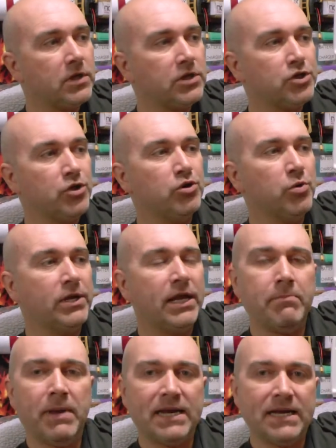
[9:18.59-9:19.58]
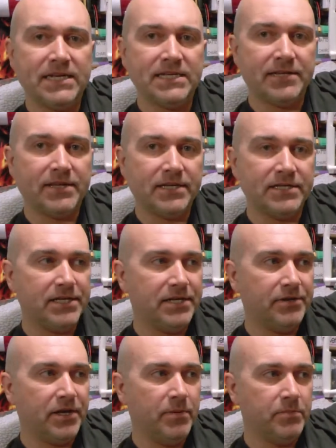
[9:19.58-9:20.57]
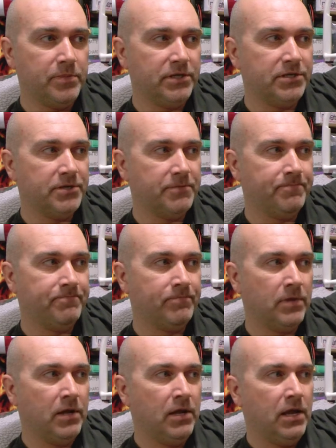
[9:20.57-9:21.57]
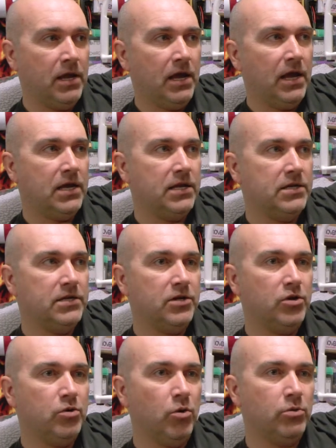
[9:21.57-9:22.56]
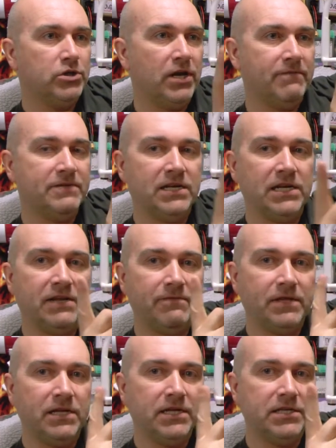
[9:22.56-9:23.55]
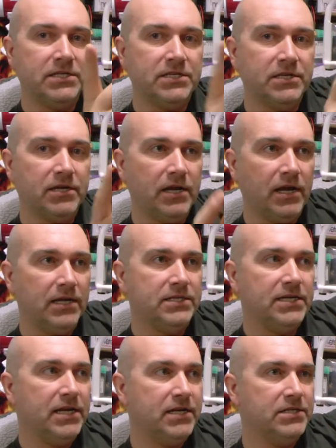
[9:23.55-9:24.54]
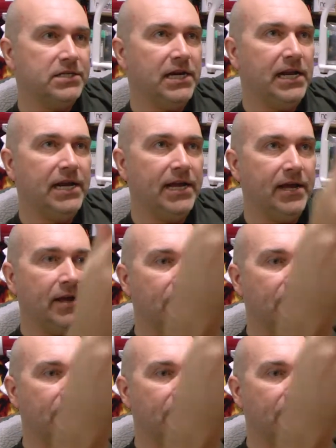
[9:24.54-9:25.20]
so you don't want to get magnetic things near the compass, and you always have to leave these antennas clear.